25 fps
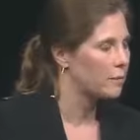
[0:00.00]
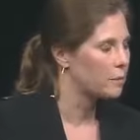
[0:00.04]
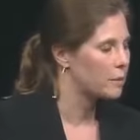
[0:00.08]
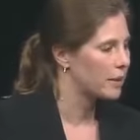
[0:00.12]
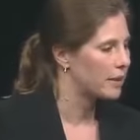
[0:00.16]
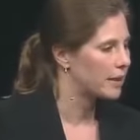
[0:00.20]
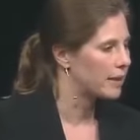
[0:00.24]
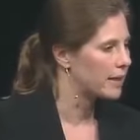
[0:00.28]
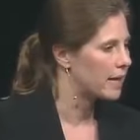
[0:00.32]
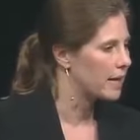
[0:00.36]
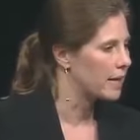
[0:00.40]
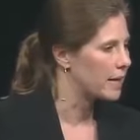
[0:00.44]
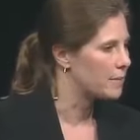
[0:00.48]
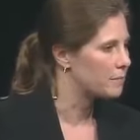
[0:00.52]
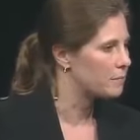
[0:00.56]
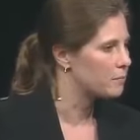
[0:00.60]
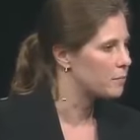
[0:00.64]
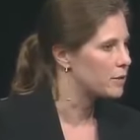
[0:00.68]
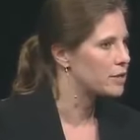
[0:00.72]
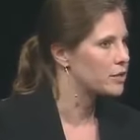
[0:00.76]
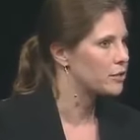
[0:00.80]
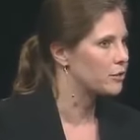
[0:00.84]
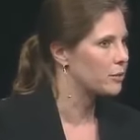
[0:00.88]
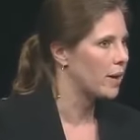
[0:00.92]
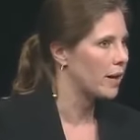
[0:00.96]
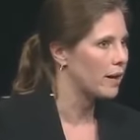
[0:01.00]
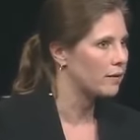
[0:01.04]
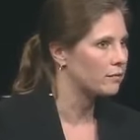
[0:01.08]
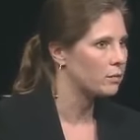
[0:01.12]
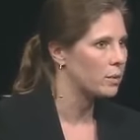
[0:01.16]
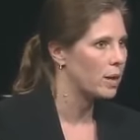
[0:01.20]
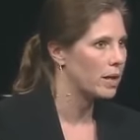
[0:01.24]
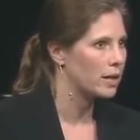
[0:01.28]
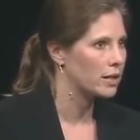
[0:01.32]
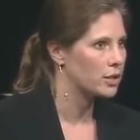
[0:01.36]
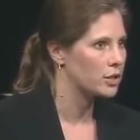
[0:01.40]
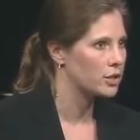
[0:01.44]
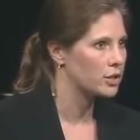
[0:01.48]
but um, we do have
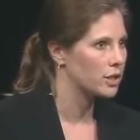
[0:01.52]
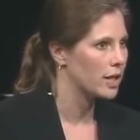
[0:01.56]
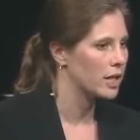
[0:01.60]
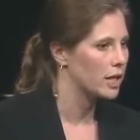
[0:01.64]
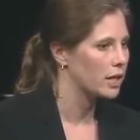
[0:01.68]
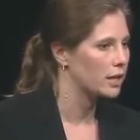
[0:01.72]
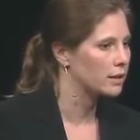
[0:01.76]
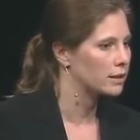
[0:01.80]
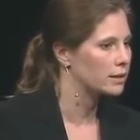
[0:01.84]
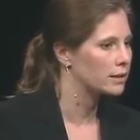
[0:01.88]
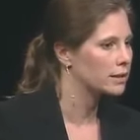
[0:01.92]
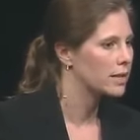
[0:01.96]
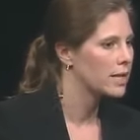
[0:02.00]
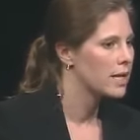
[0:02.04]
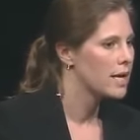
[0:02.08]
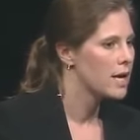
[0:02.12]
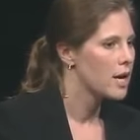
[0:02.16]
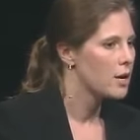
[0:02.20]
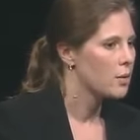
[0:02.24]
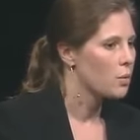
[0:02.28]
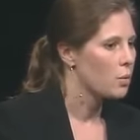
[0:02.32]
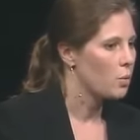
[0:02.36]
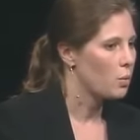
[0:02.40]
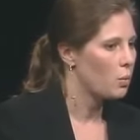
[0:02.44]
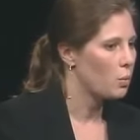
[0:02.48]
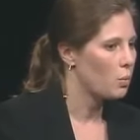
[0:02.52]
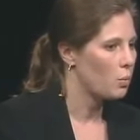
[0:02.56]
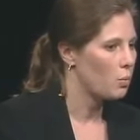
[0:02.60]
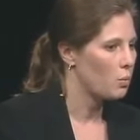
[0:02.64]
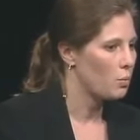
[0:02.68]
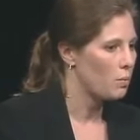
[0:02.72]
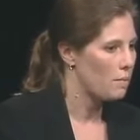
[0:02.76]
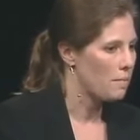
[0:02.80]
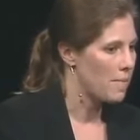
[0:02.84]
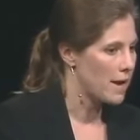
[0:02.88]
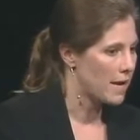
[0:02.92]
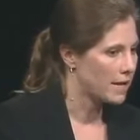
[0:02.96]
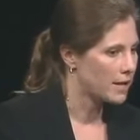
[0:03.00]
watchdogs
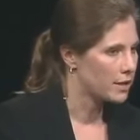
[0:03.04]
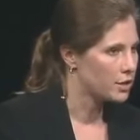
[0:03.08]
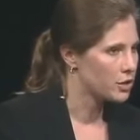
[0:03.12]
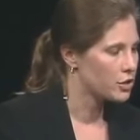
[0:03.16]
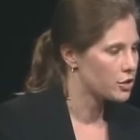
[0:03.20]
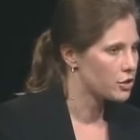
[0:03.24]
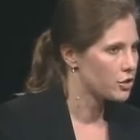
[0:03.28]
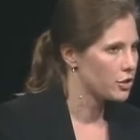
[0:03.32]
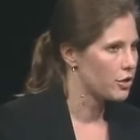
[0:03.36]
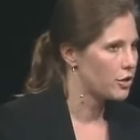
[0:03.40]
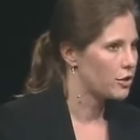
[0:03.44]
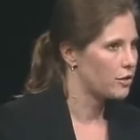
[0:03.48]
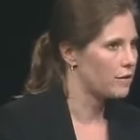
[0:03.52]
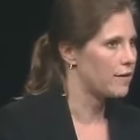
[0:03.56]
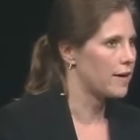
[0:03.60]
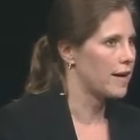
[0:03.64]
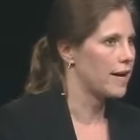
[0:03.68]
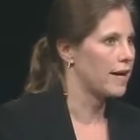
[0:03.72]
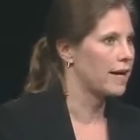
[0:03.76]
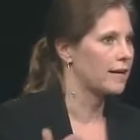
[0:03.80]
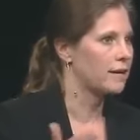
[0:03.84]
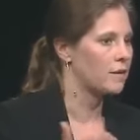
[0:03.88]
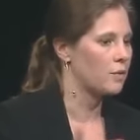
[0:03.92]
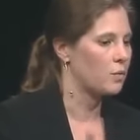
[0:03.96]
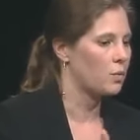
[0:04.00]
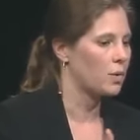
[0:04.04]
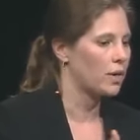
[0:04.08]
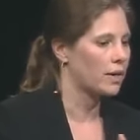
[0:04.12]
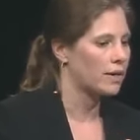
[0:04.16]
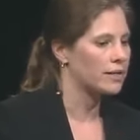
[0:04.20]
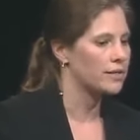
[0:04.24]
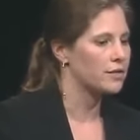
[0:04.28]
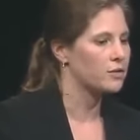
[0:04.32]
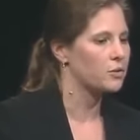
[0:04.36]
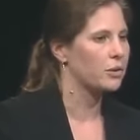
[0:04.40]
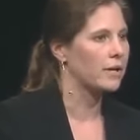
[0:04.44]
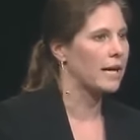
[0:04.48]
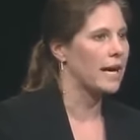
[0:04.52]
making sure that what
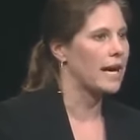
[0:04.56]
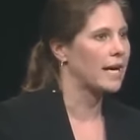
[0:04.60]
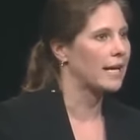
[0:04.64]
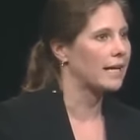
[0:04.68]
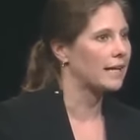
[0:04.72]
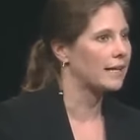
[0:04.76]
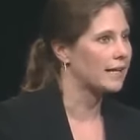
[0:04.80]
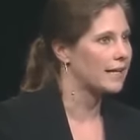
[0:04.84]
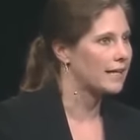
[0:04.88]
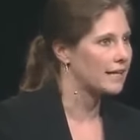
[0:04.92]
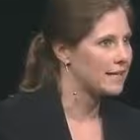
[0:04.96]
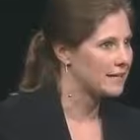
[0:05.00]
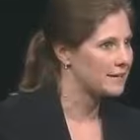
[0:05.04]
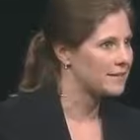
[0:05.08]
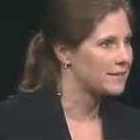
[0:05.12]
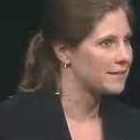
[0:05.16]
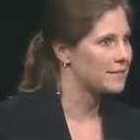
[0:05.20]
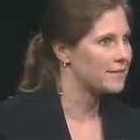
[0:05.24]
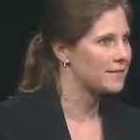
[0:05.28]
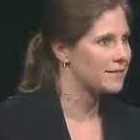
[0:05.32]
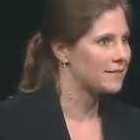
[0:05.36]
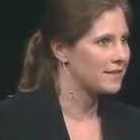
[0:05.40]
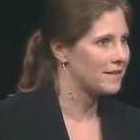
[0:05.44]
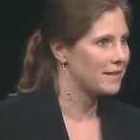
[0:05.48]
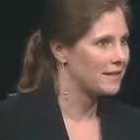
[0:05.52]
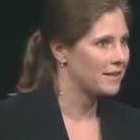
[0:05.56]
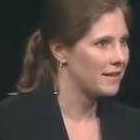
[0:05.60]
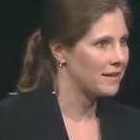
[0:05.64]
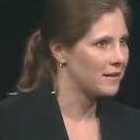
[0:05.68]
is organic is